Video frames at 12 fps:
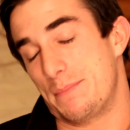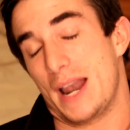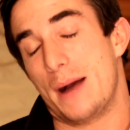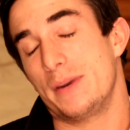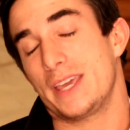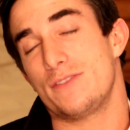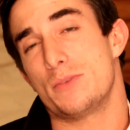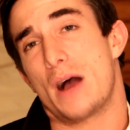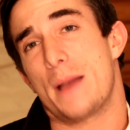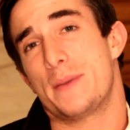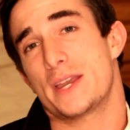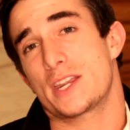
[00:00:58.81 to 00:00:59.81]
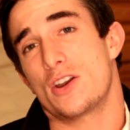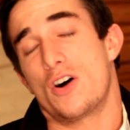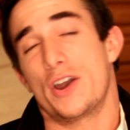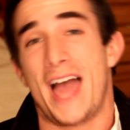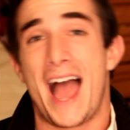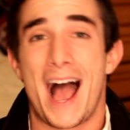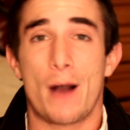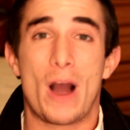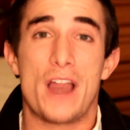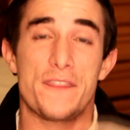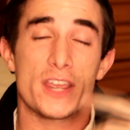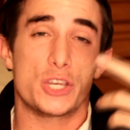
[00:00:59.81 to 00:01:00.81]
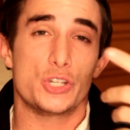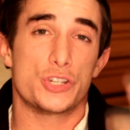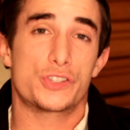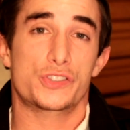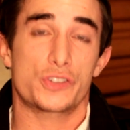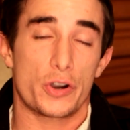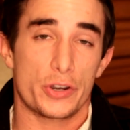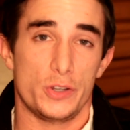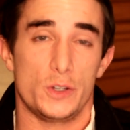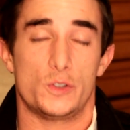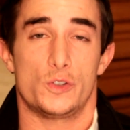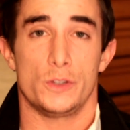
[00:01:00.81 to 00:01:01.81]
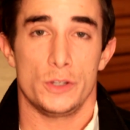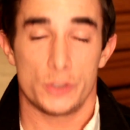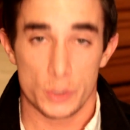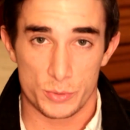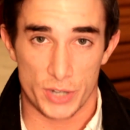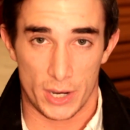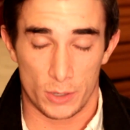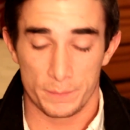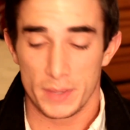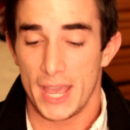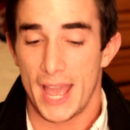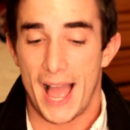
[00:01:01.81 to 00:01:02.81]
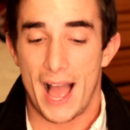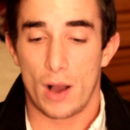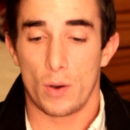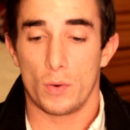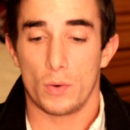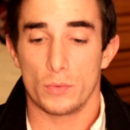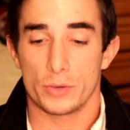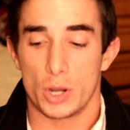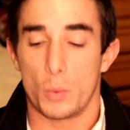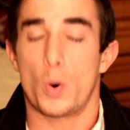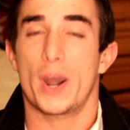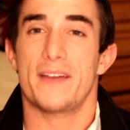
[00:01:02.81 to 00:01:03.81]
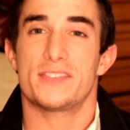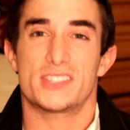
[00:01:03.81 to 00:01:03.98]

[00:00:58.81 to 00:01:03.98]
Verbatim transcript: But I'm gonna give you my opinion on how I think you should start a YouTube channel, how, you know, what I've